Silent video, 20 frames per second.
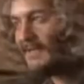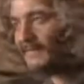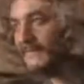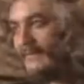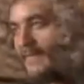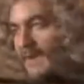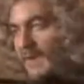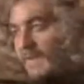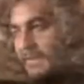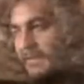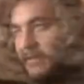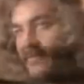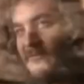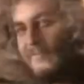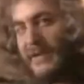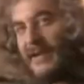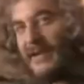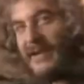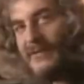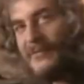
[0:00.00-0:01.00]
of file it
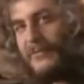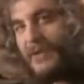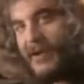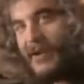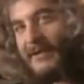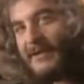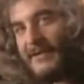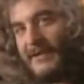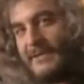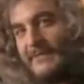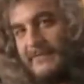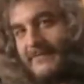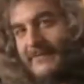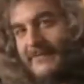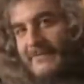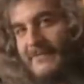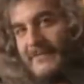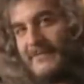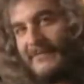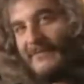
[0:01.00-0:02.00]
away quietly
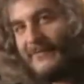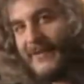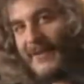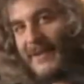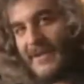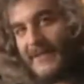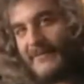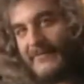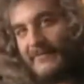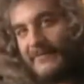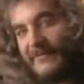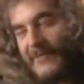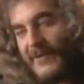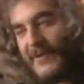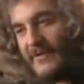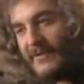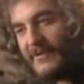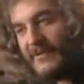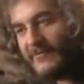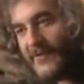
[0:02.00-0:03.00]
while I went
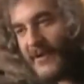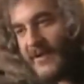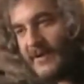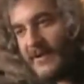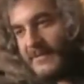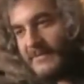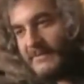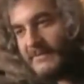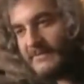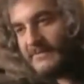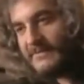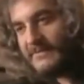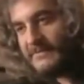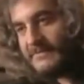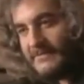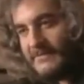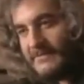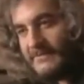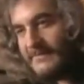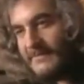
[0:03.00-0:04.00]
on writing
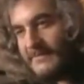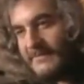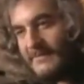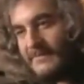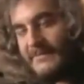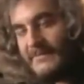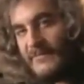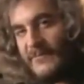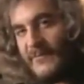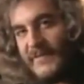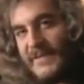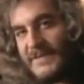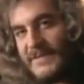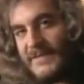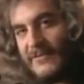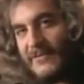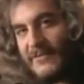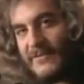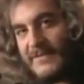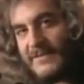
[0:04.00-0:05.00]
movie
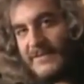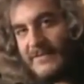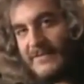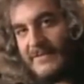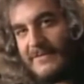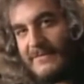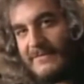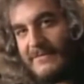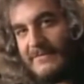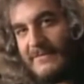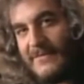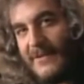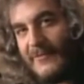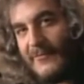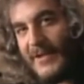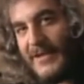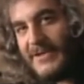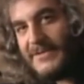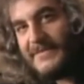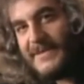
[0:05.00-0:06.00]
scores or
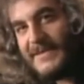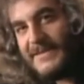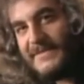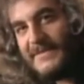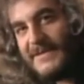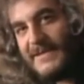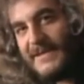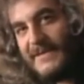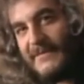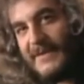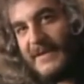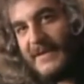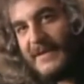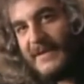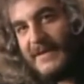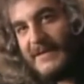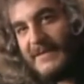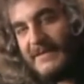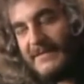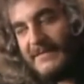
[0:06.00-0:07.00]
arrangements for somebody.
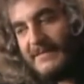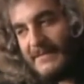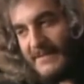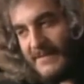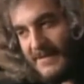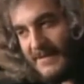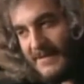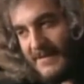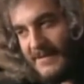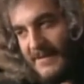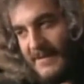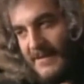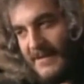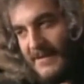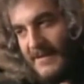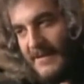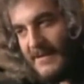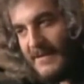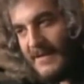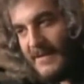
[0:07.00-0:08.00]
And
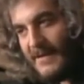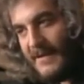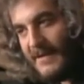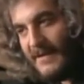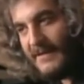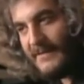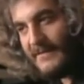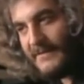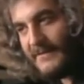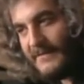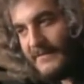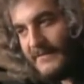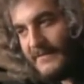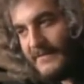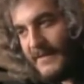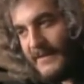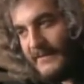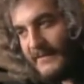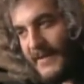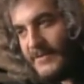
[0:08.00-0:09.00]
uh,
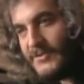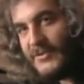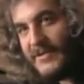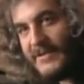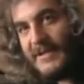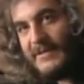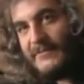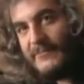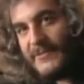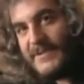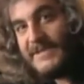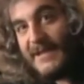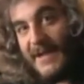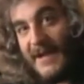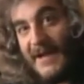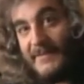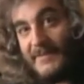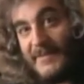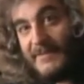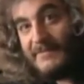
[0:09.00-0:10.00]
eventually it was
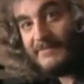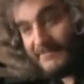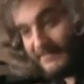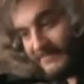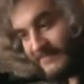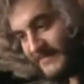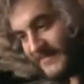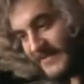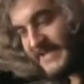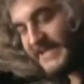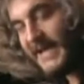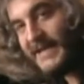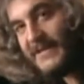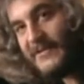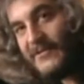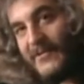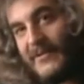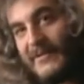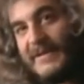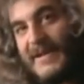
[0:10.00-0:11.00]
time to set it
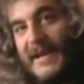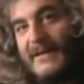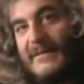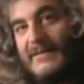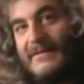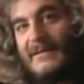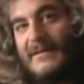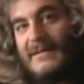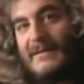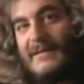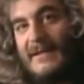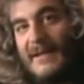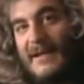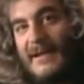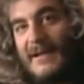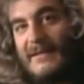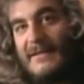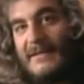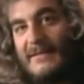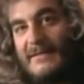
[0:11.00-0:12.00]
all down. And,
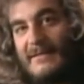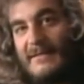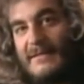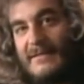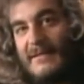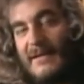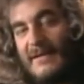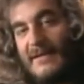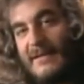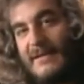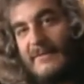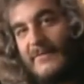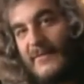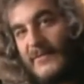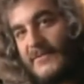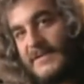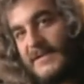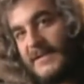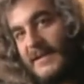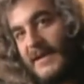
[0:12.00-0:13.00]
and um, luckily,
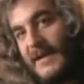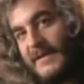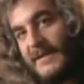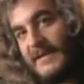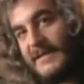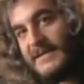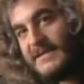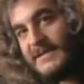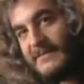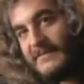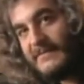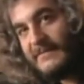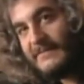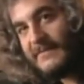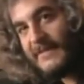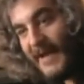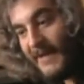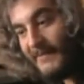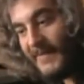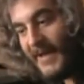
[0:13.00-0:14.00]
most of the ideas
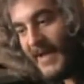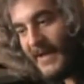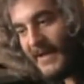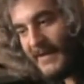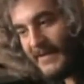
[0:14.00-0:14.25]
came back.